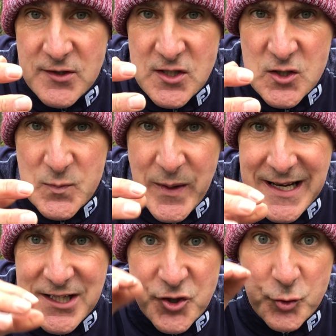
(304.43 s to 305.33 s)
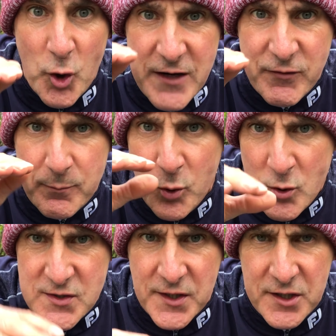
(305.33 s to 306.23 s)
of spin the driver
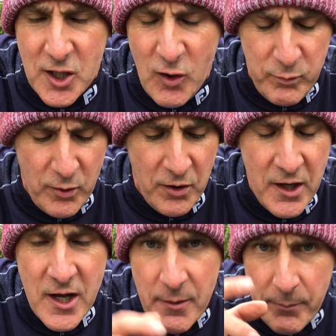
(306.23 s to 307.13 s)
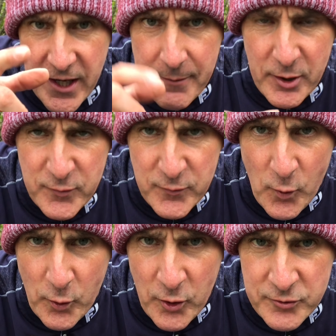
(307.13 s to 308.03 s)
puts on the golf ball by about
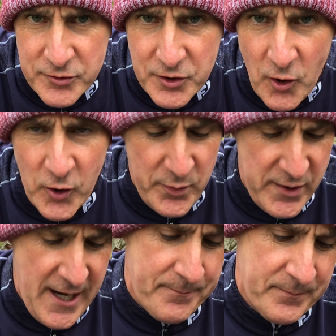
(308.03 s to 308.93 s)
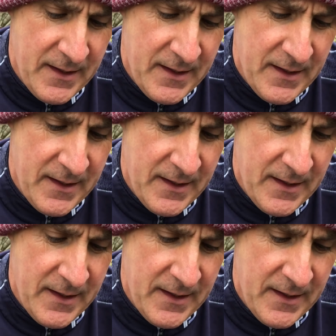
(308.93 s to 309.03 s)
four hundred R P M.